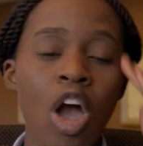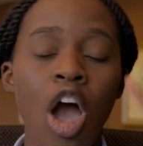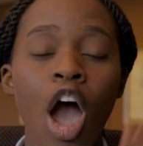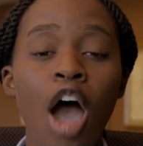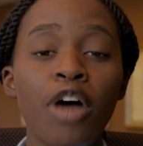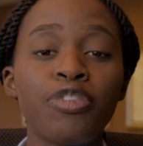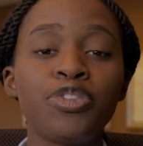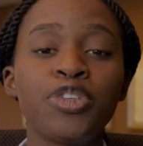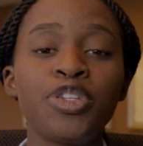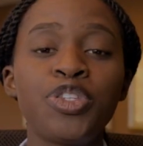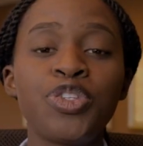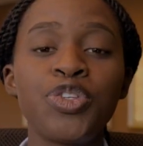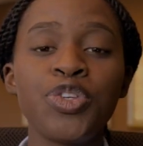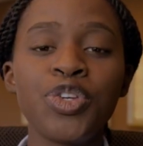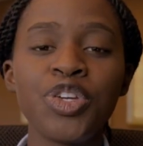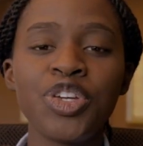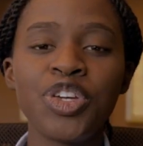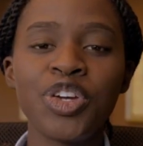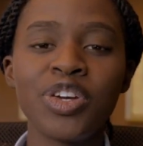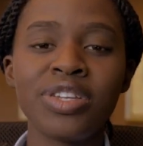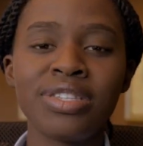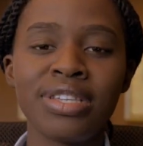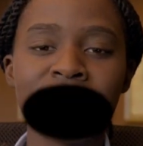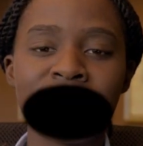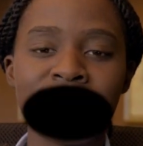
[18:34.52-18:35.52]
After 2
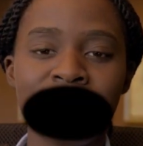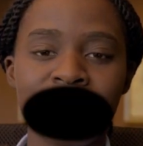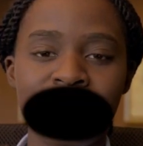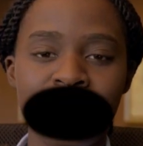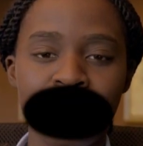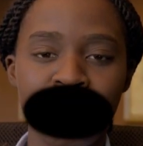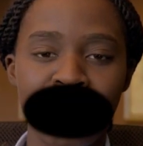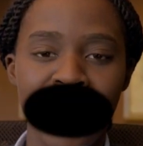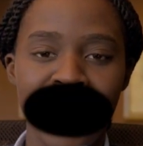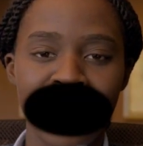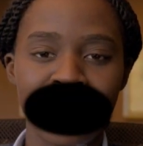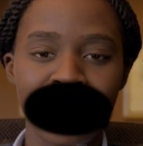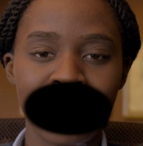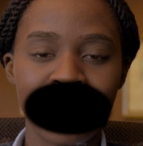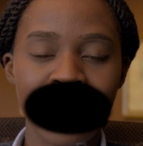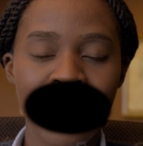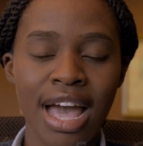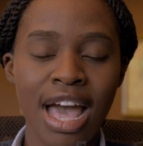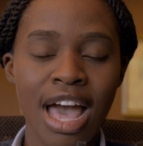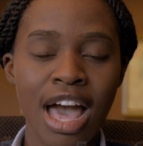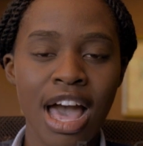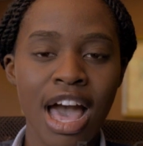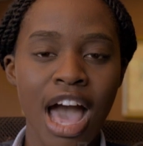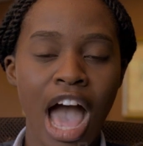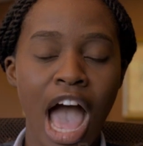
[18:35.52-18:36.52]
years at
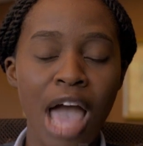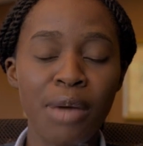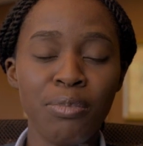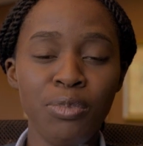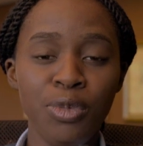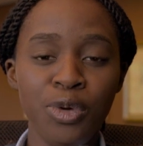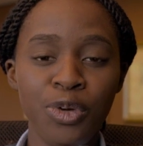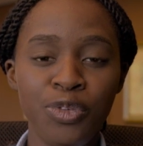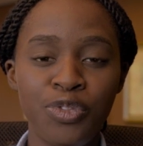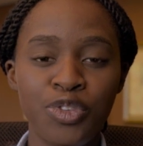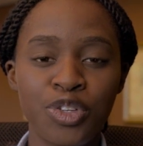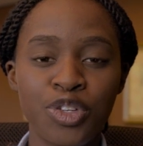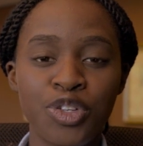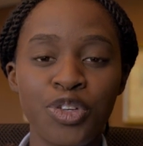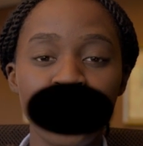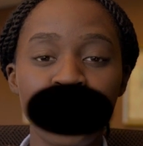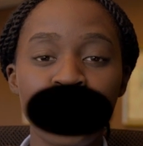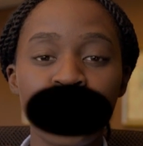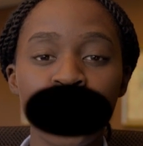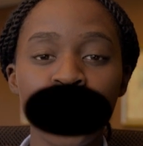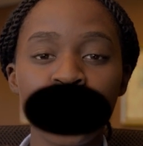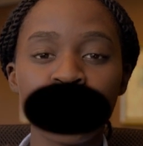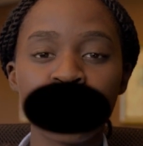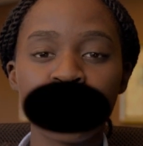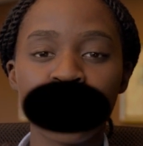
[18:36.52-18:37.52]
I moved to
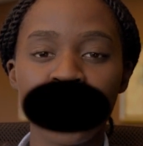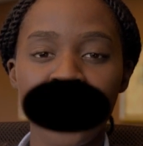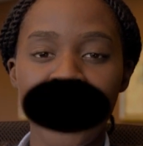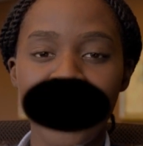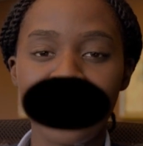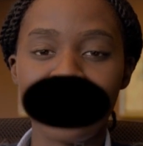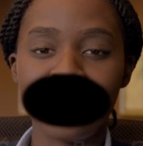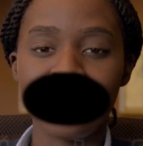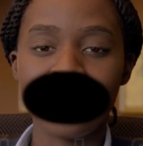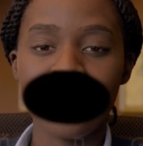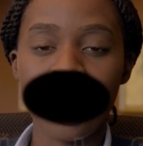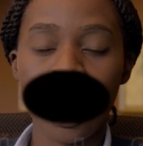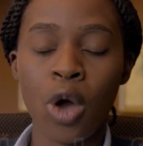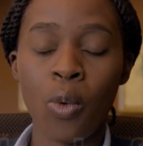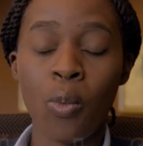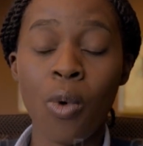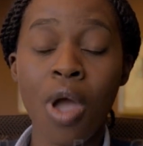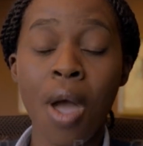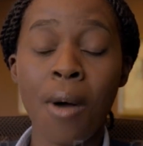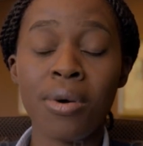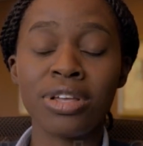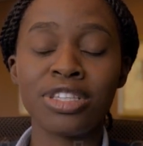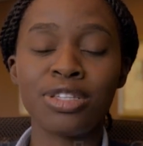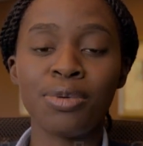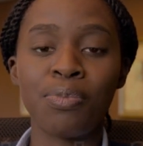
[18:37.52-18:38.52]

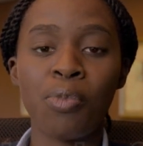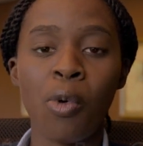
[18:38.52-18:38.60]
where I was